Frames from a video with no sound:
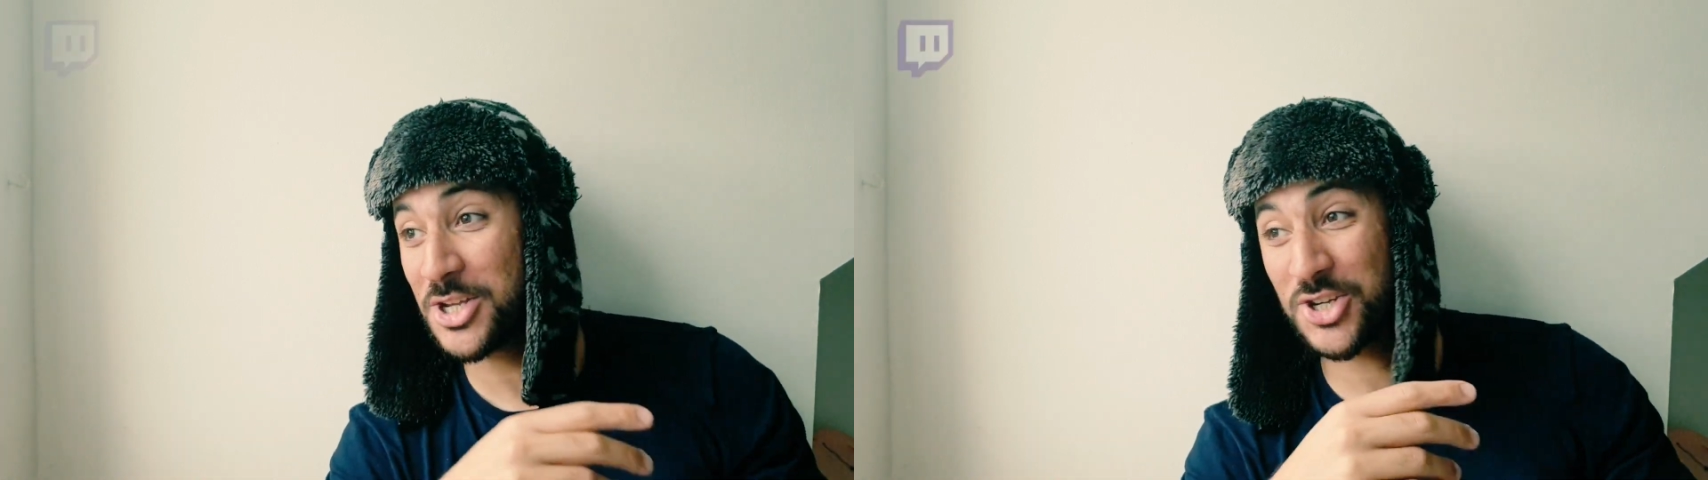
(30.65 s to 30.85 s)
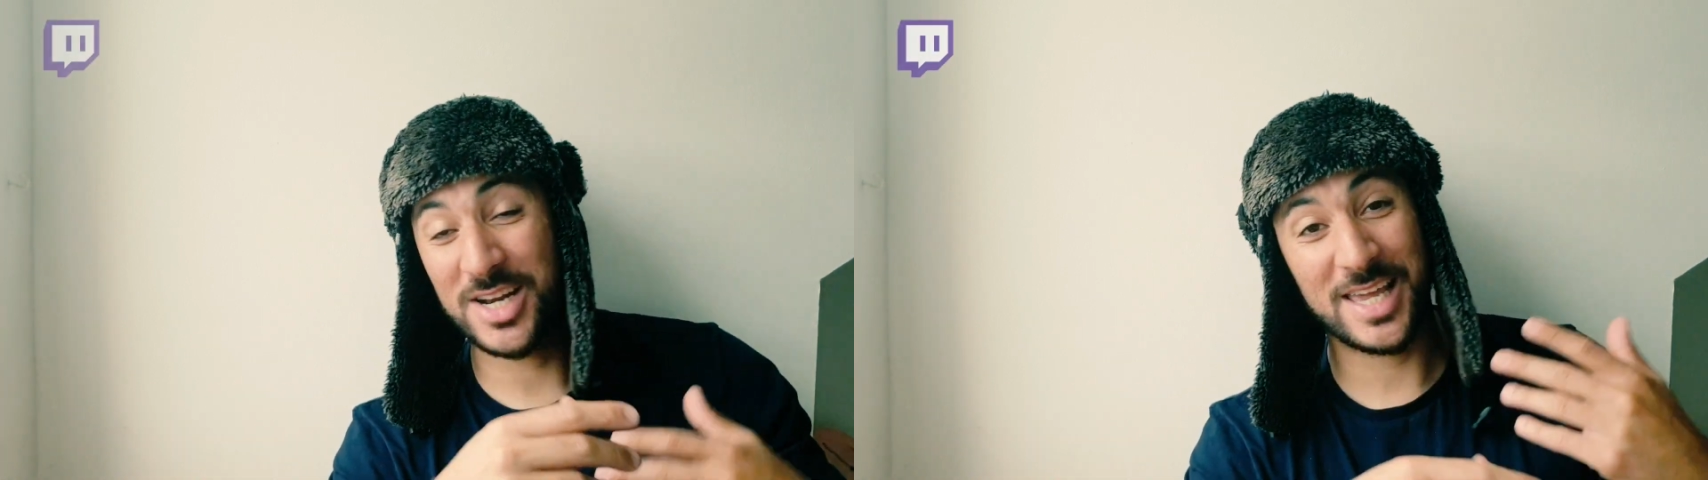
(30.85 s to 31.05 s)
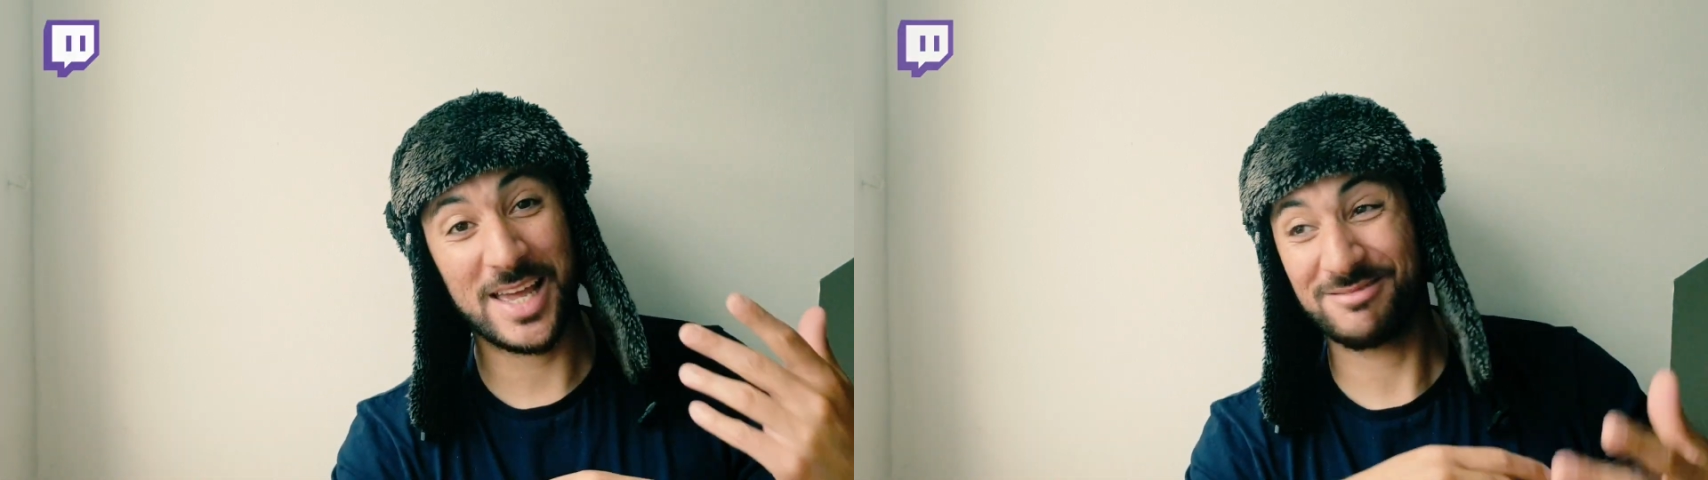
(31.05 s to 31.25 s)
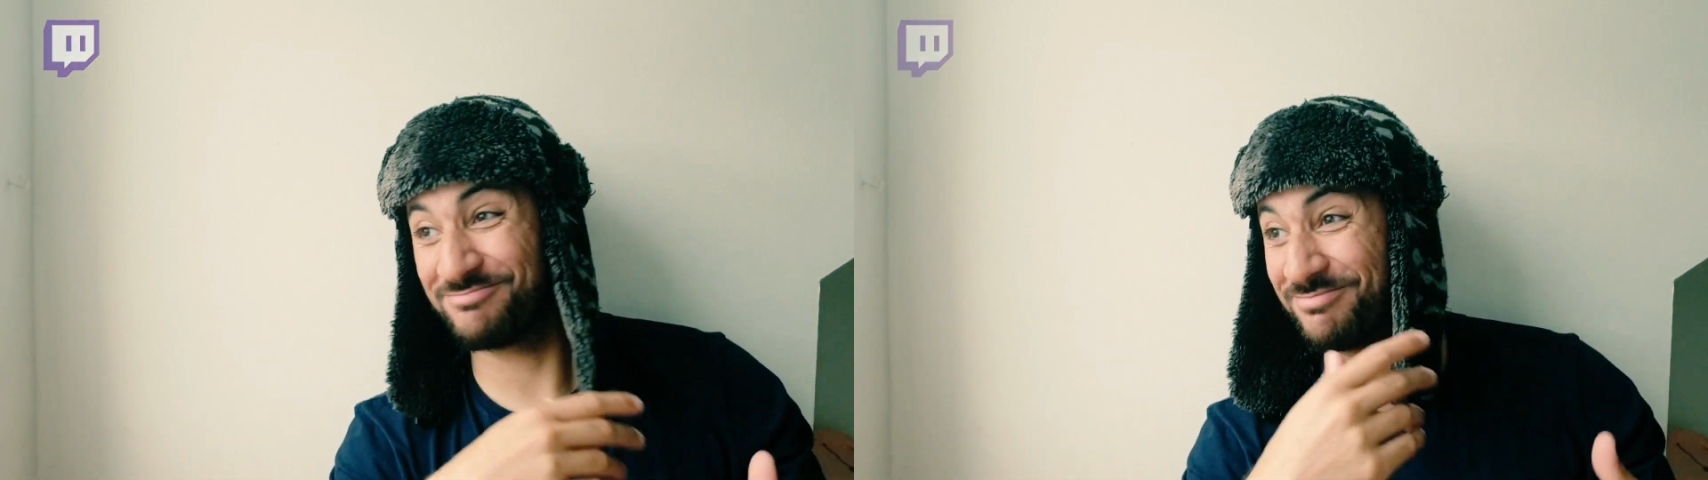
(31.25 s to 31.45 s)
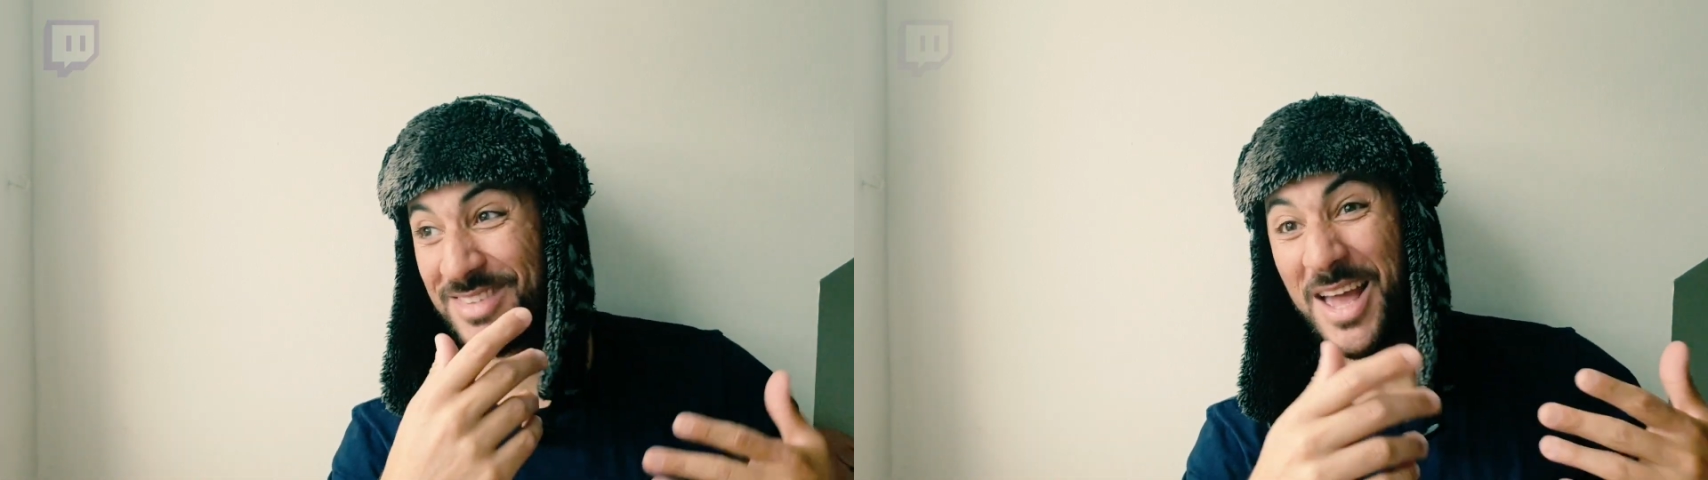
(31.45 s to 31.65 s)
Trying to get
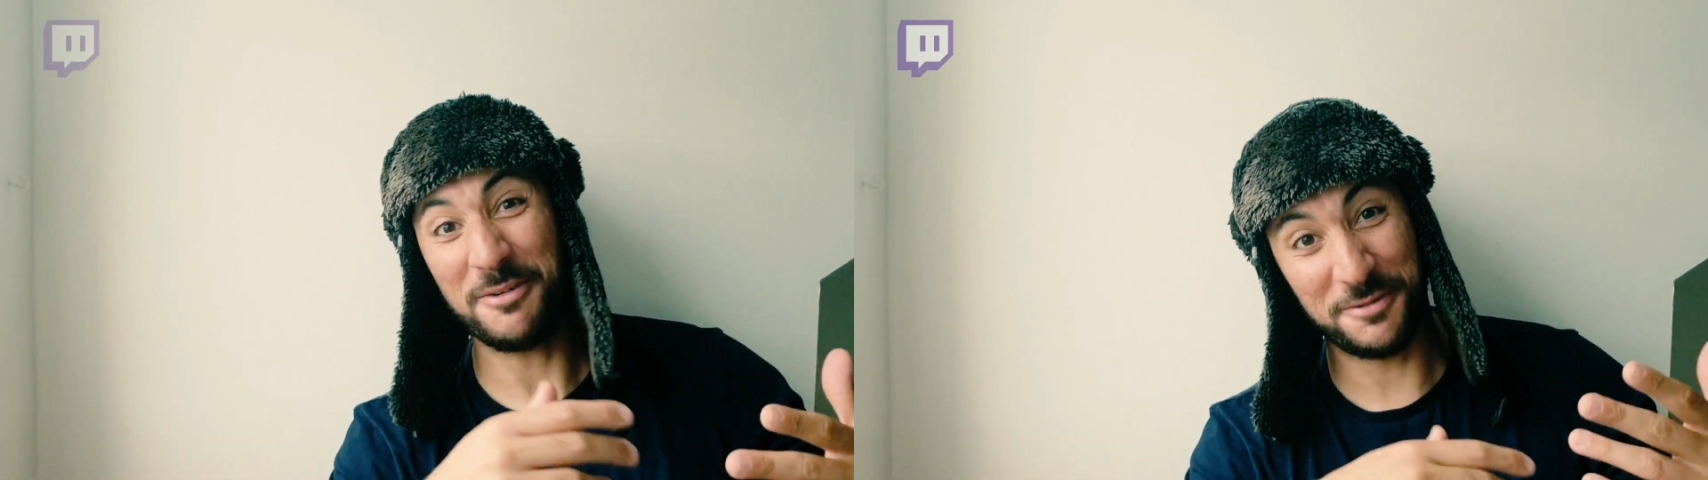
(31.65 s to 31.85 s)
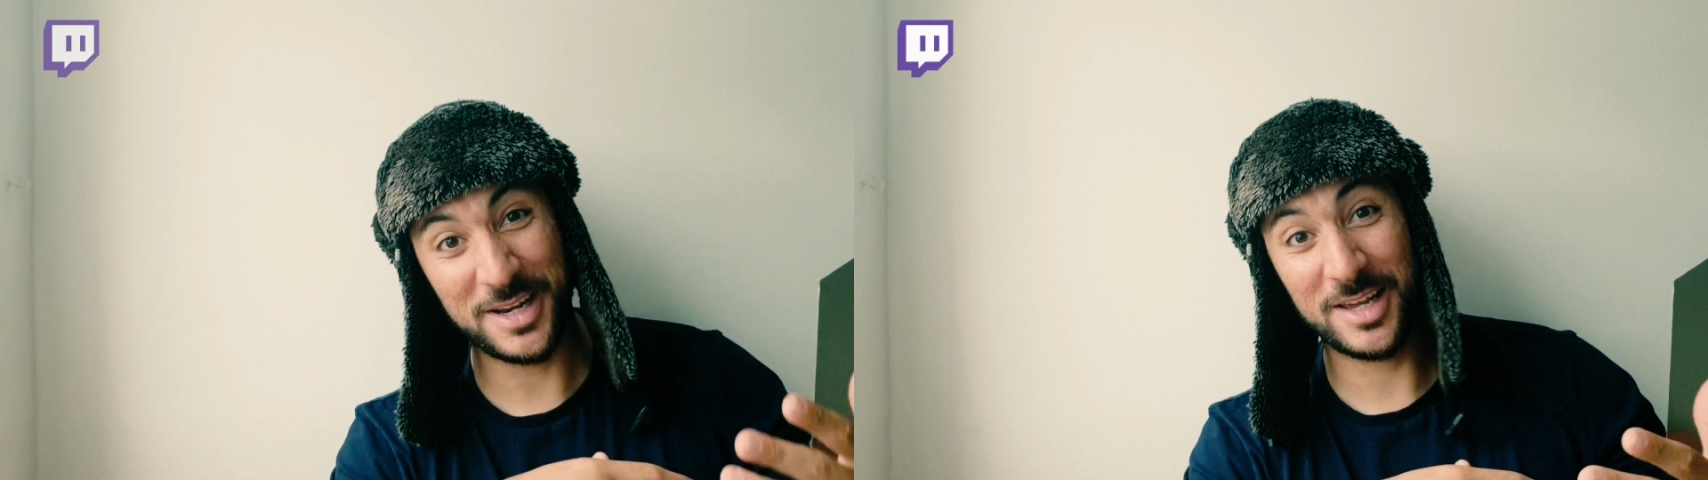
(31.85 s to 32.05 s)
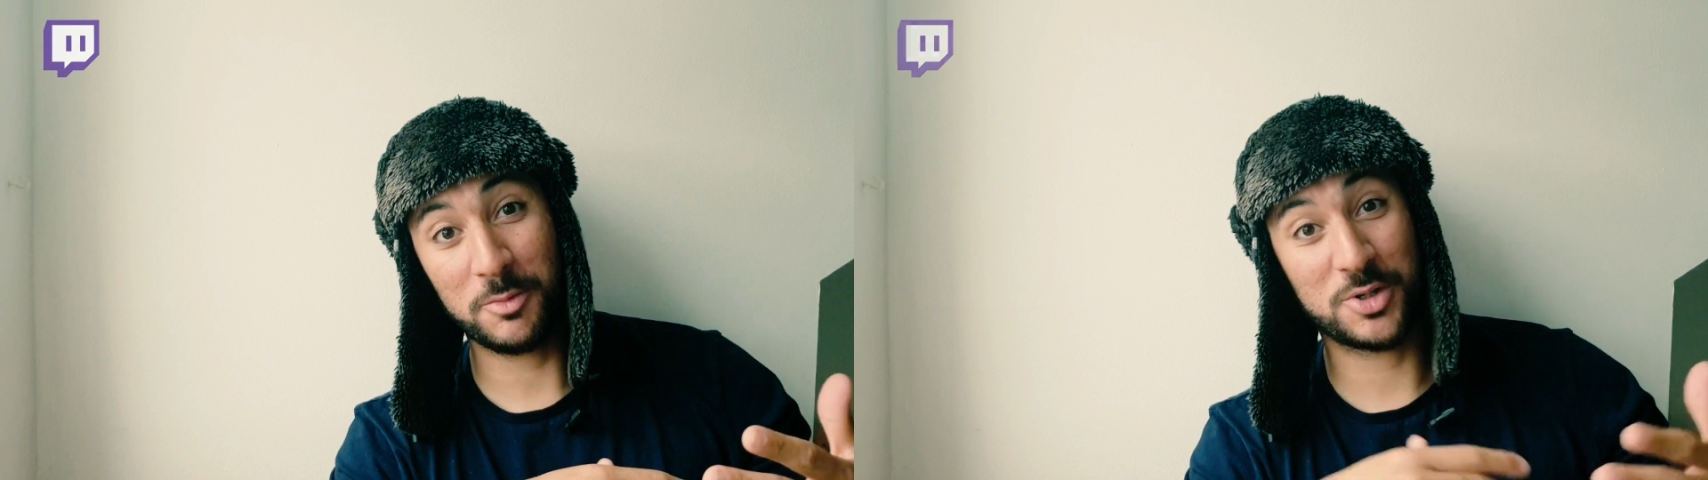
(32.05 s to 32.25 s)
affiliate,